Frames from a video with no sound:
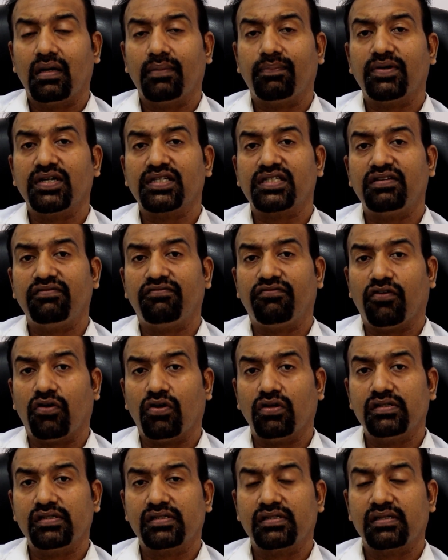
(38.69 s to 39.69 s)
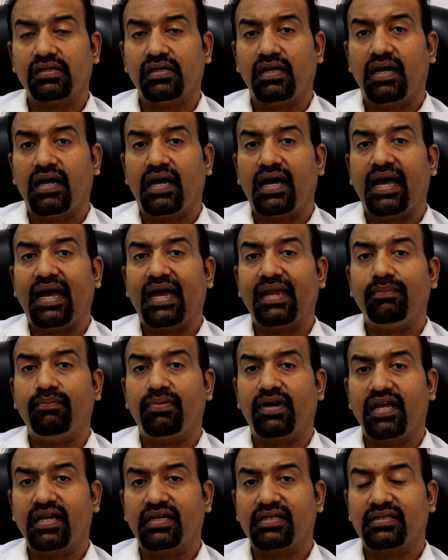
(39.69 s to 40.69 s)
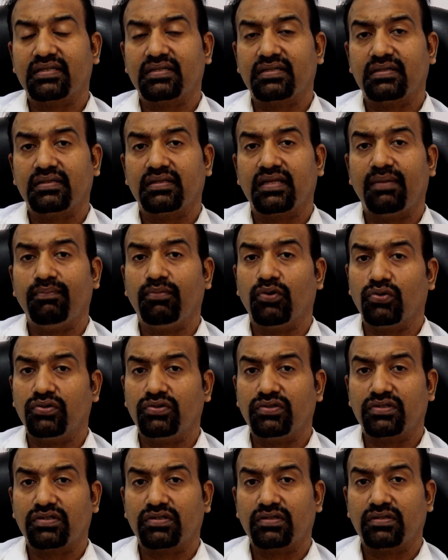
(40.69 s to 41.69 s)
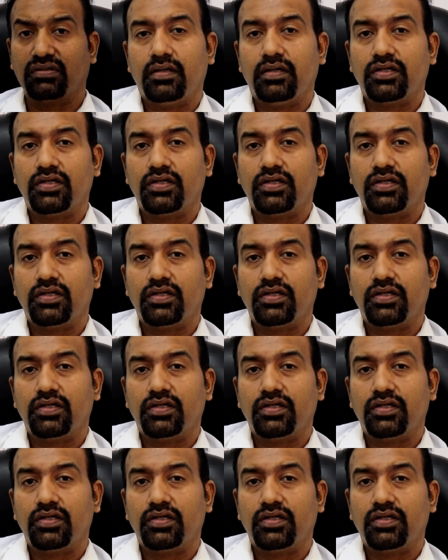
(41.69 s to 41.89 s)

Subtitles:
a person falls and breaks their bones.